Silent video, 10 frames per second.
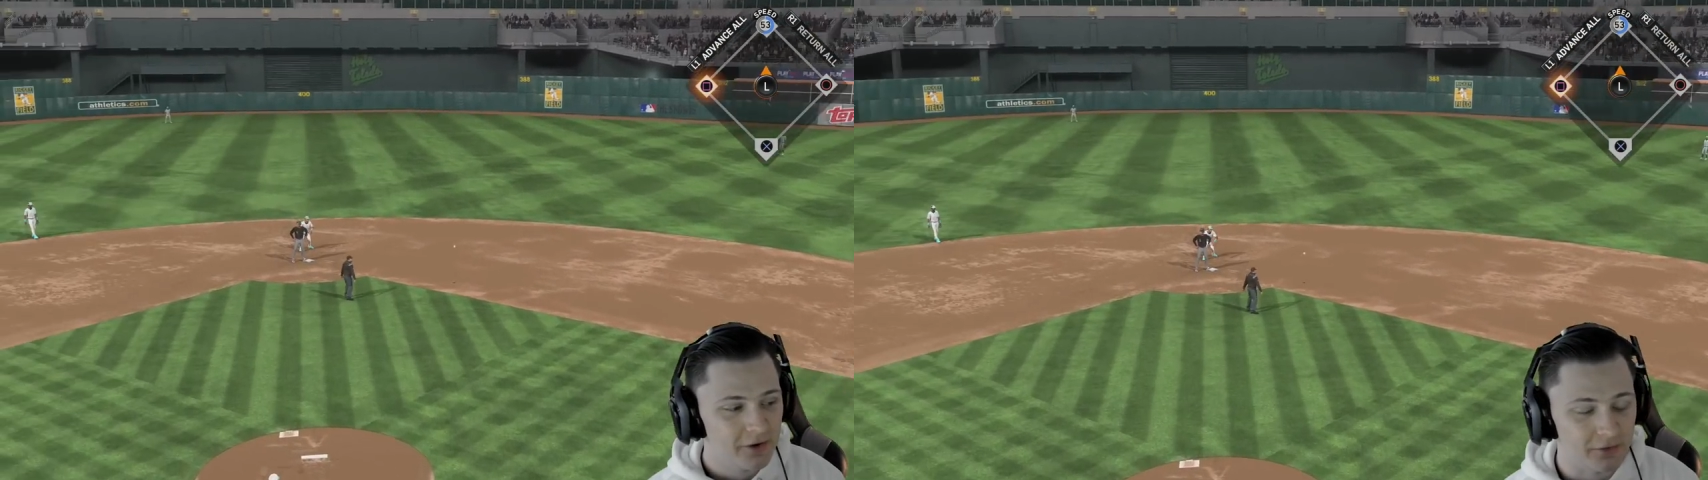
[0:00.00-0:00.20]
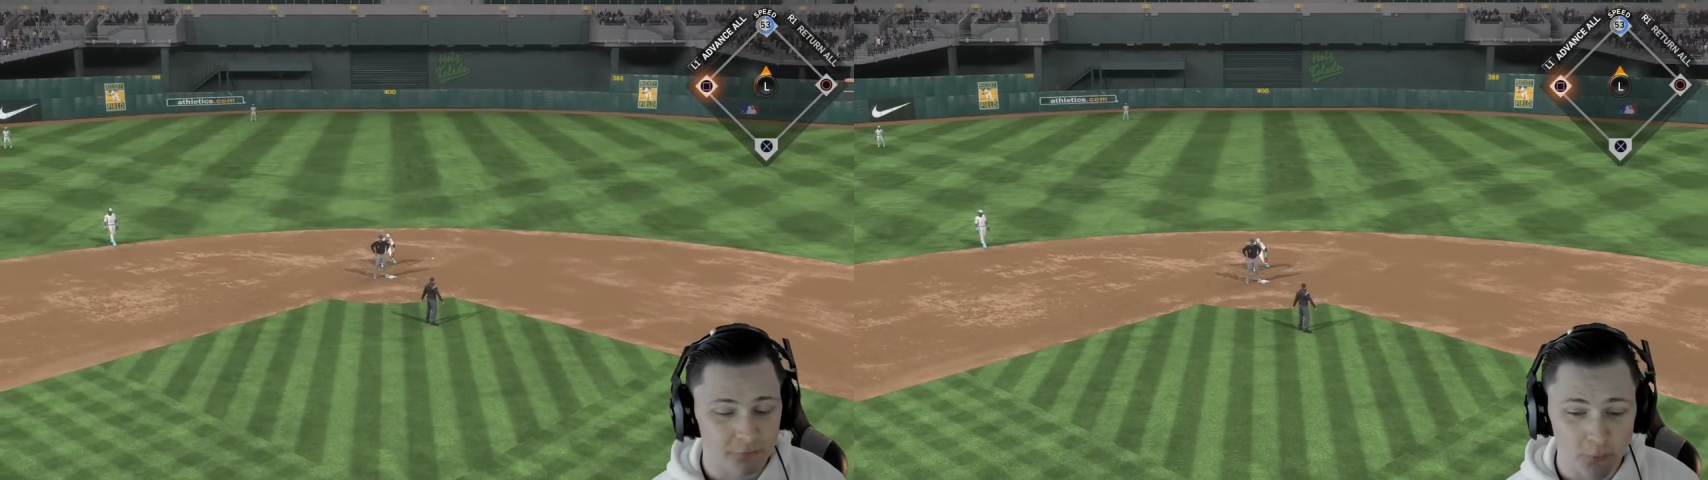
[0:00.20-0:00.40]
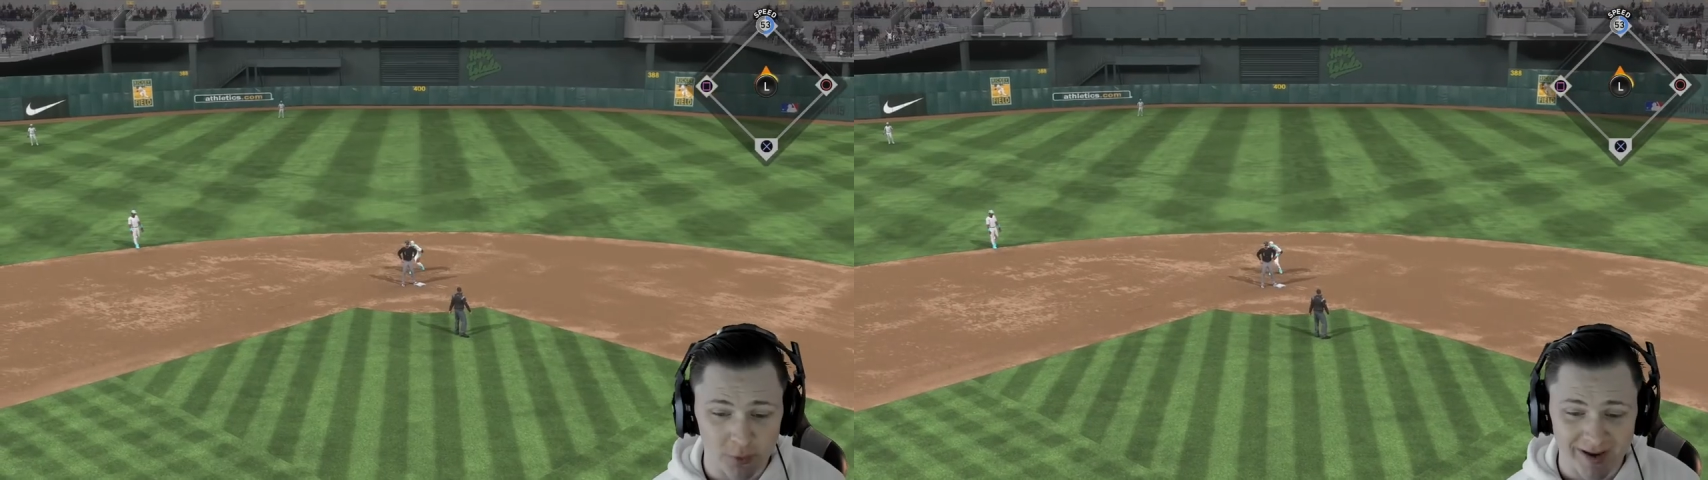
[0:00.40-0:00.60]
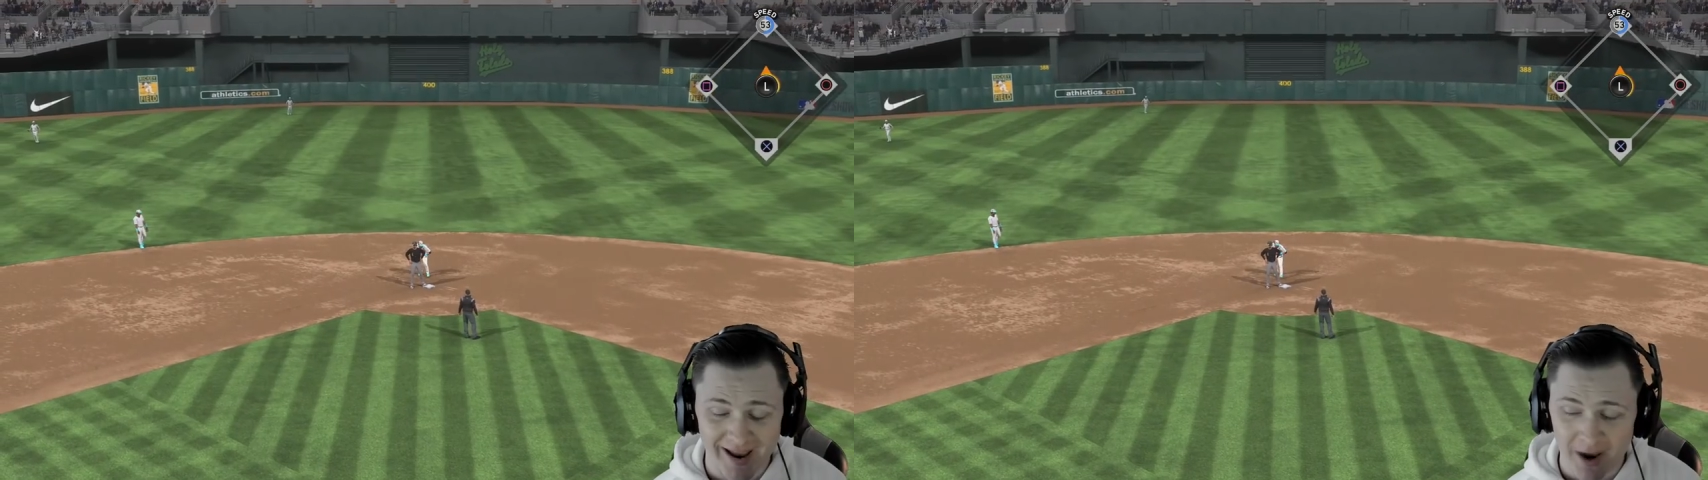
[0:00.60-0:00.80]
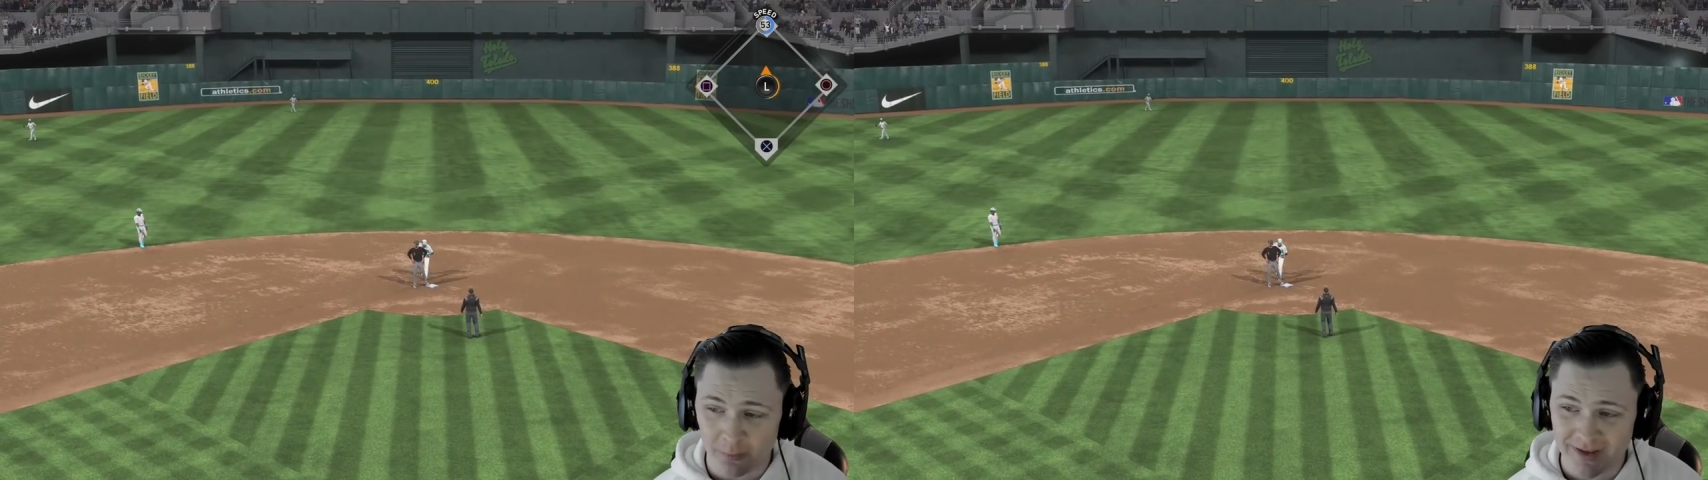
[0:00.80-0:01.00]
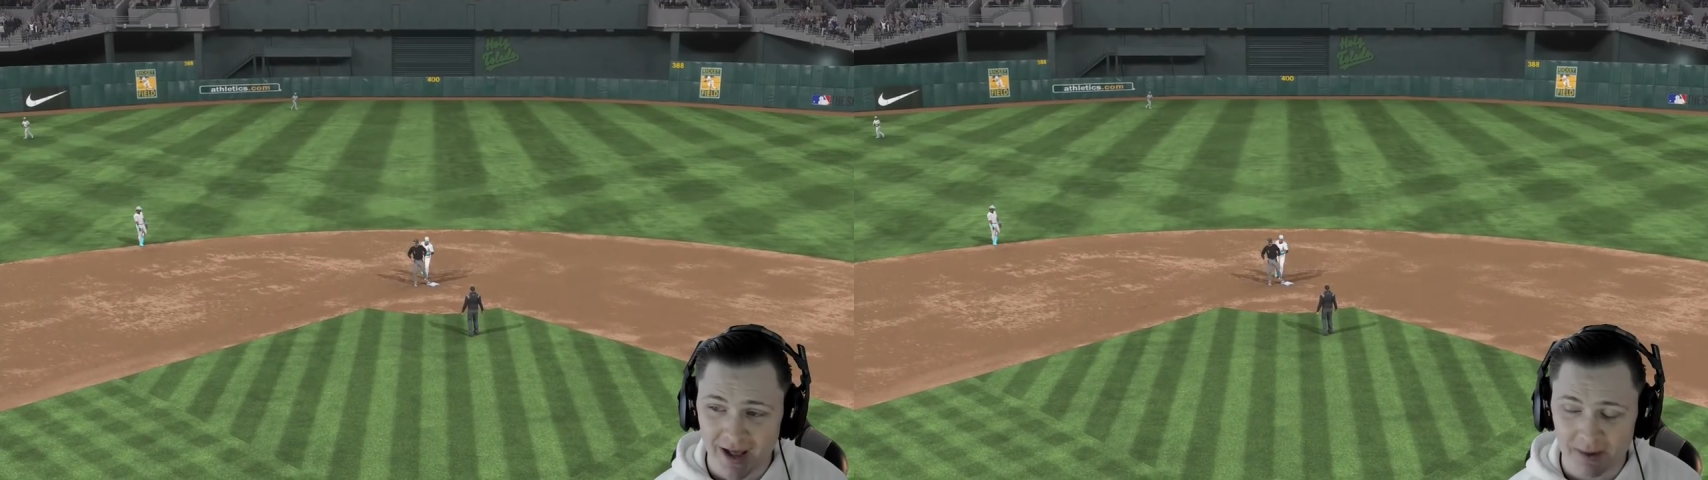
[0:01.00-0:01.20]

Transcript: on full count, we got